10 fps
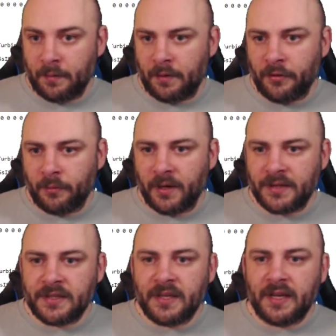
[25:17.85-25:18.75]

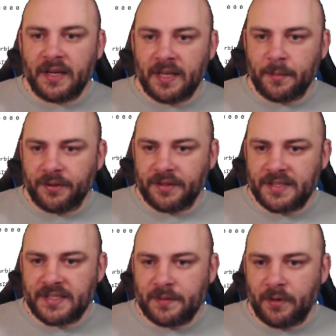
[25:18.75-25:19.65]
otherwise, enable the
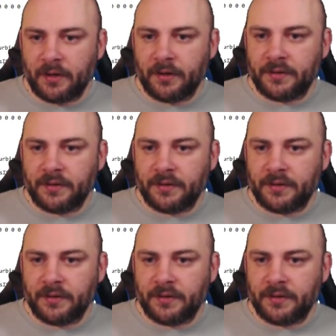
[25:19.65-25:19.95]
DC marker,